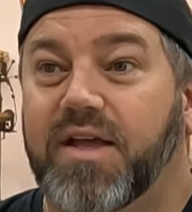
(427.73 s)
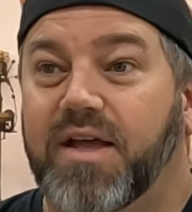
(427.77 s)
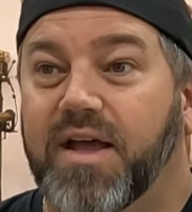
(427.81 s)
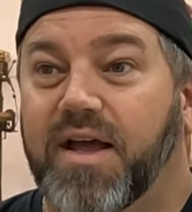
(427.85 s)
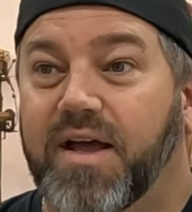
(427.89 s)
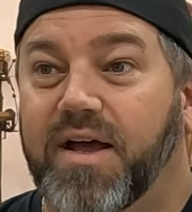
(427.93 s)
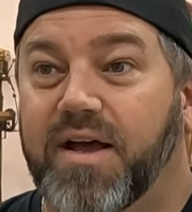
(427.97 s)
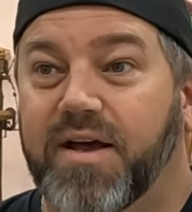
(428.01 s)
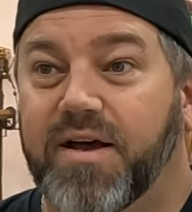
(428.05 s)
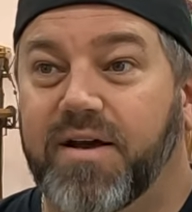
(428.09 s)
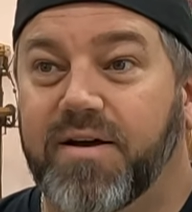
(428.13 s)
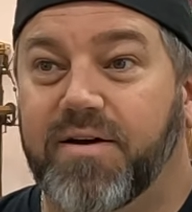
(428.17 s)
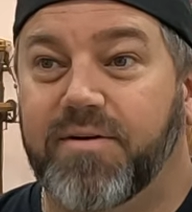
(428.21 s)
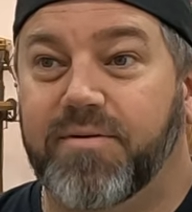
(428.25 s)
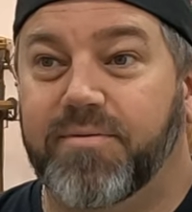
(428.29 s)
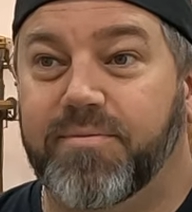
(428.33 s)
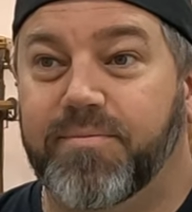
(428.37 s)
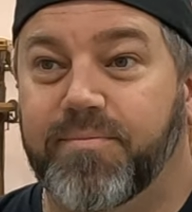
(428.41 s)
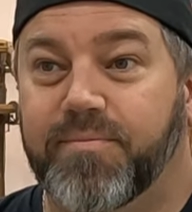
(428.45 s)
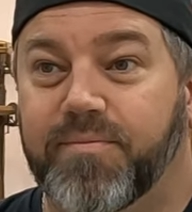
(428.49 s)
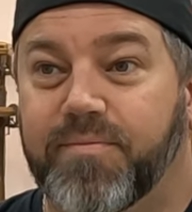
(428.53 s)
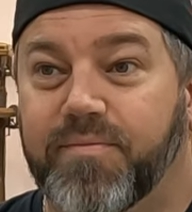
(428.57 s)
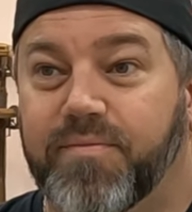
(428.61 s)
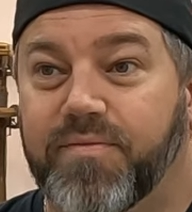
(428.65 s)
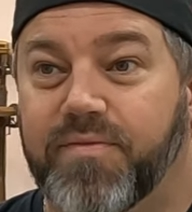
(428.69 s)

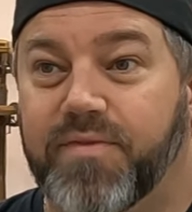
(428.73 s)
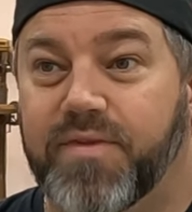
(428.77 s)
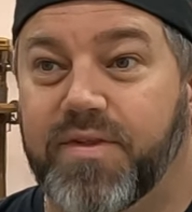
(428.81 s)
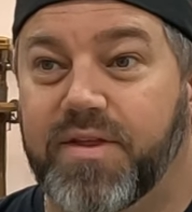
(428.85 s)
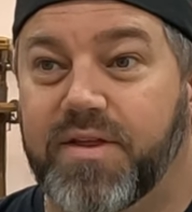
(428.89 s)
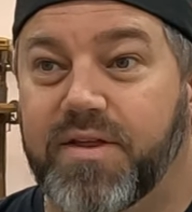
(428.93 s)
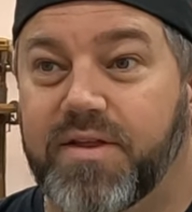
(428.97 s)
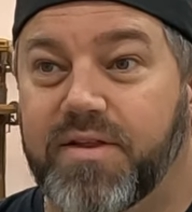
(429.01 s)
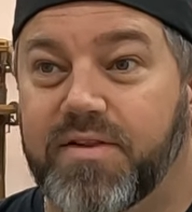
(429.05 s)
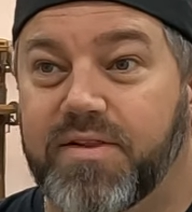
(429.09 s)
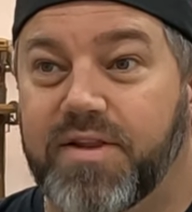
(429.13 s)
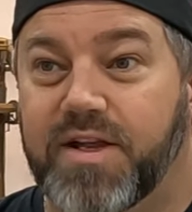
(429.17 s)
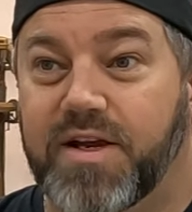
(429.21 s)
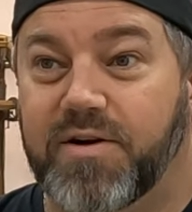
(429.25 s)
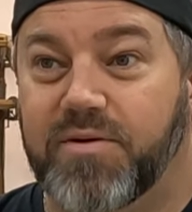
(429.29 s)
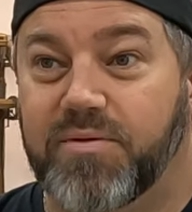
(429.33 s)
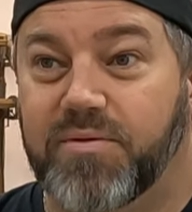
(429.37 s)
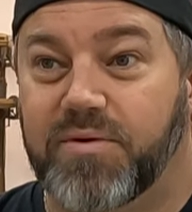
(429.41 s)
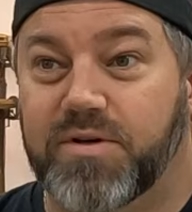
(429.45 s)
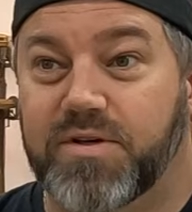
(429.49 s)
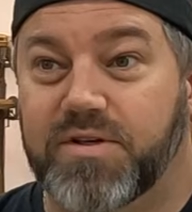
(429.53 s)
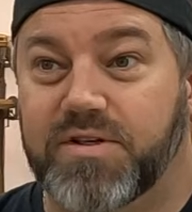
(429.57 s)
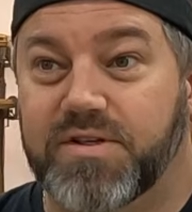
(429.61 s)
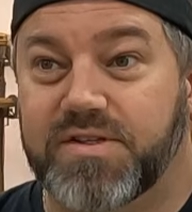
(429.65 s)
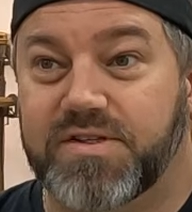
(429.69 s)
There
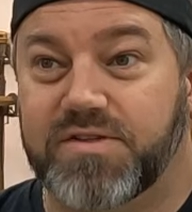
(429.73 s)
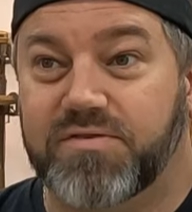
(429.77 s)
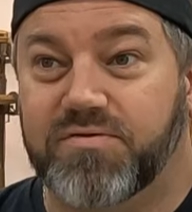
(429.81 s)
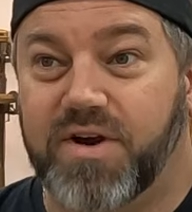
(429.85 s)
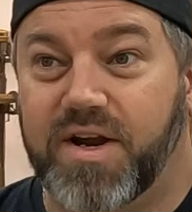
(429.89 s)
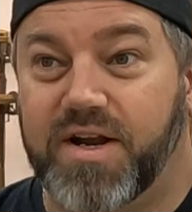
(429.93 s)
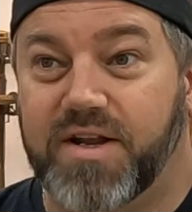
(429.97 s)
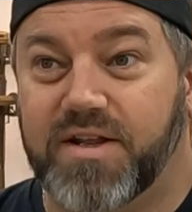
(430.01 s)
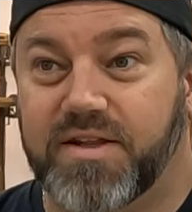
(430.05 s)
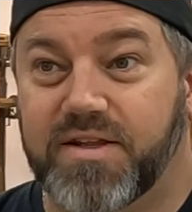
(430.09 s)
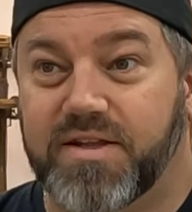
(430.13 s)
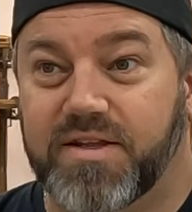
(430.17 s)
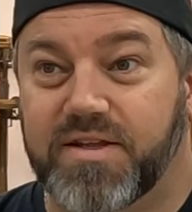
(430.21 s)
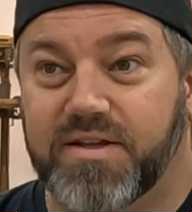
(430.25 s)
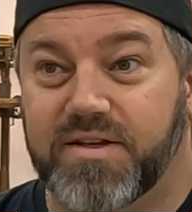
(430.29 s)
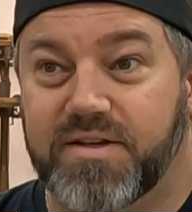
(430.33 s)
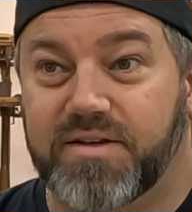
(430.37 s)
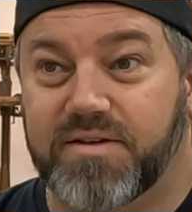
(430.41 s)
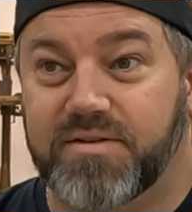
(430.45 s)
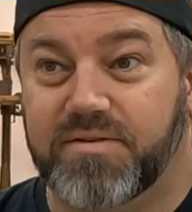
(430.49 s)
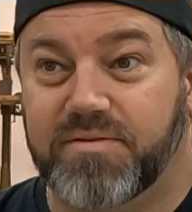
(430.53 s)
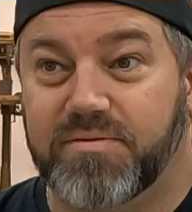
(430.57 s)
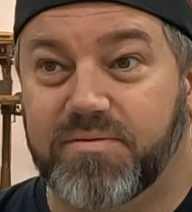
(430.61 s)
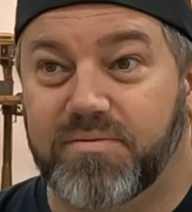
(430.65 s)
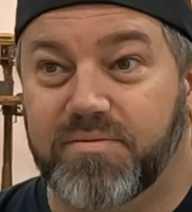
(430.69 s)
was renting
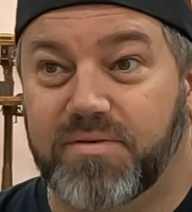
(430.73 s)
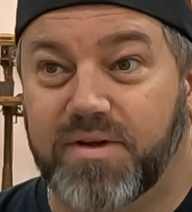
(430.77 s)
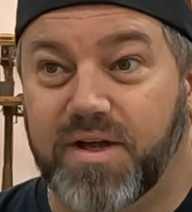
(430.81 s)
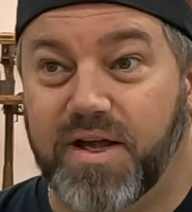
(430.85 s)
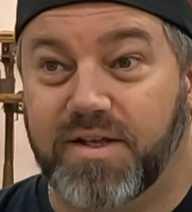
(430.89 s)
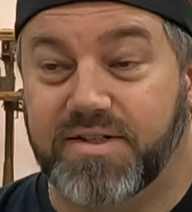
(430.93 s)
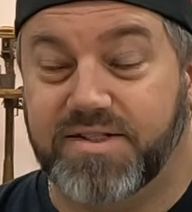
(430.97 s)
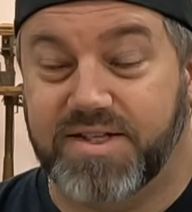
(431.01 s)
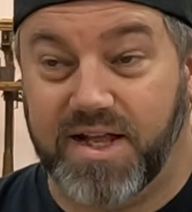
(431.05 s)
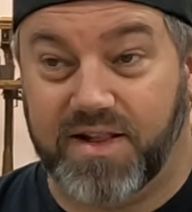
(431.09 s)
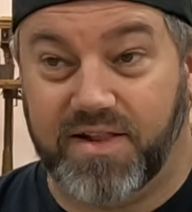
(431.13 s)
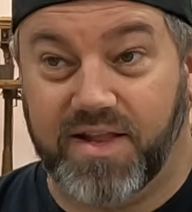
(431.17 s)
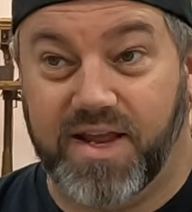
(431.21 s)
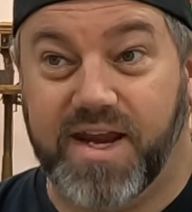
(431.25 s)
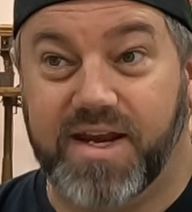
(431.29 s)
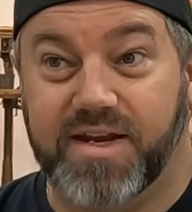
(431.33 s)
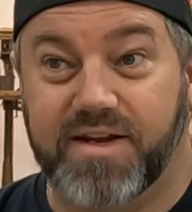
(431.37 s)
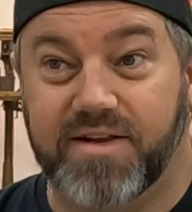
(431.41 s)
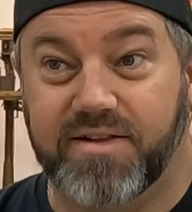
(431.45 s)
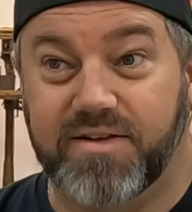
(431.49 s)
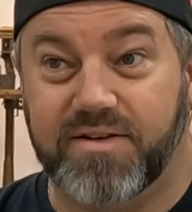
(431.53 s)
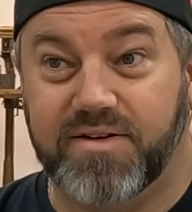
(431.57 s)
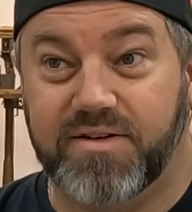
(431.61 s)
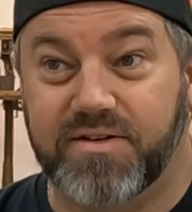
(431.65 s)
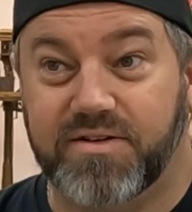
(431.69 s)
a
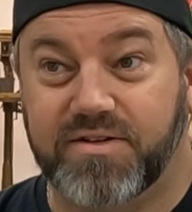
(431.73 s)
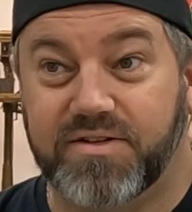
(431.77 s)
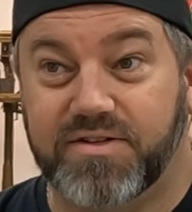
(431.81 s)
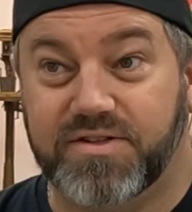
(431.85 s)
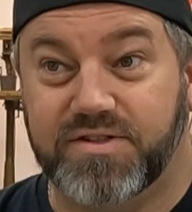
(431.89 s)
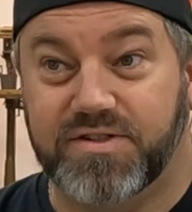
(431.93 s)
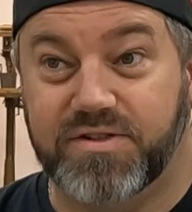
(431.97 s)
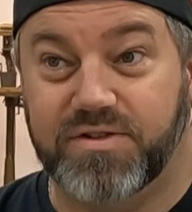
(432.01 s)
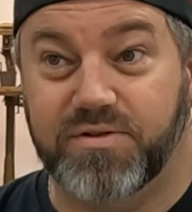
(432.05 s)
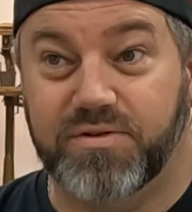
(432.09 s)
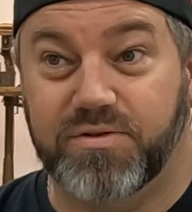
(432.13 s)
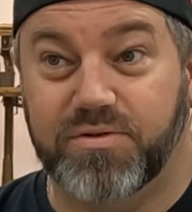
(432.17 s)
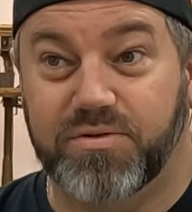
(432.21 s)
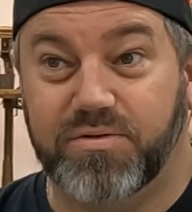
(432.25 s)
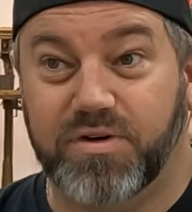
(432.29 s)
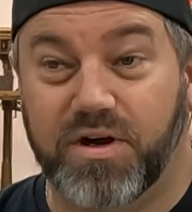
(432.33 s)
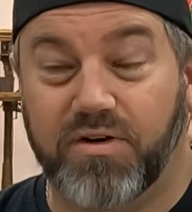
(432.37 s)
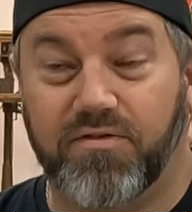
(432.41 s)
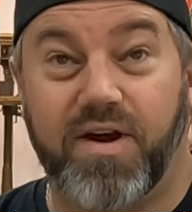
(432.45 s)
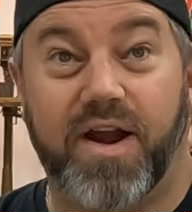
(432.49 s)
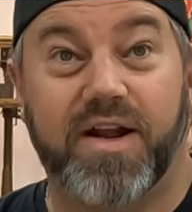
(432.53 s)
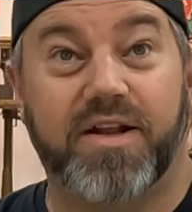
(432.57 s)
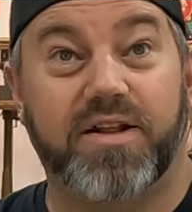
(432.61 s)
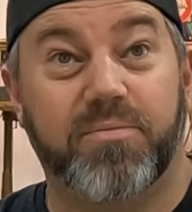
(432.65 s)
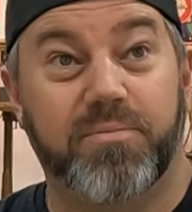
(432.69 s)
telehandler to
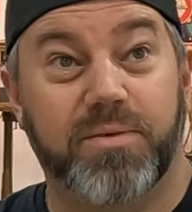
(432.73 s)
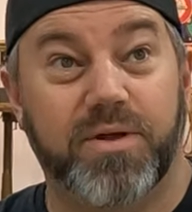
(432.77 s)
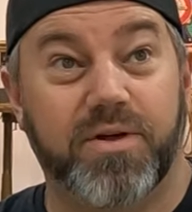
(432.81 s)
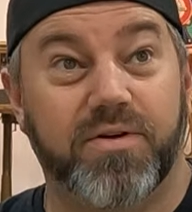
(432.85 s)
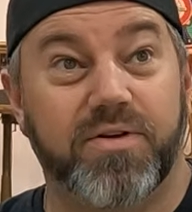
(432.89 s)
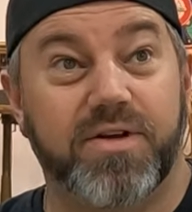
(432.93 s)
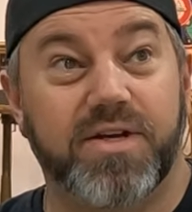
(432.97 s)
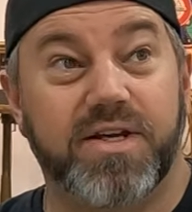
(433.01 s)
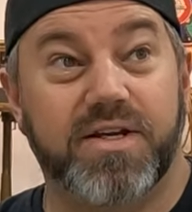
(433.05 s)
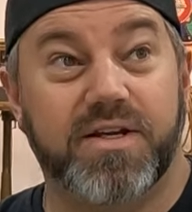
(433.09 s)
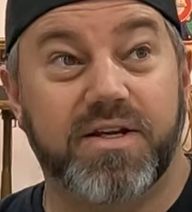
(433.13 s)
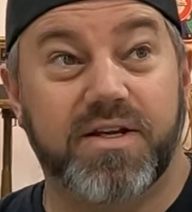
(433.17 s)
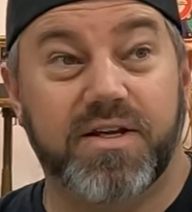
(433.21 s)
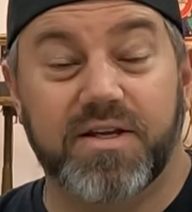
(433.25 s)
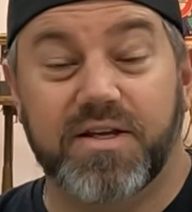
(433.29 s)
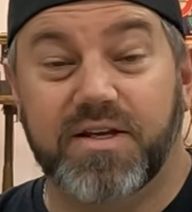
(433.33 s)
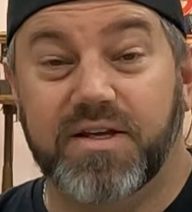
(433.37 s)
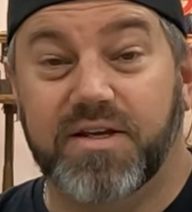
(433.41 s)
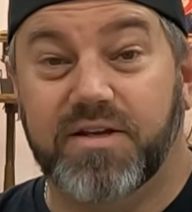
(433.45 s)
erect the building,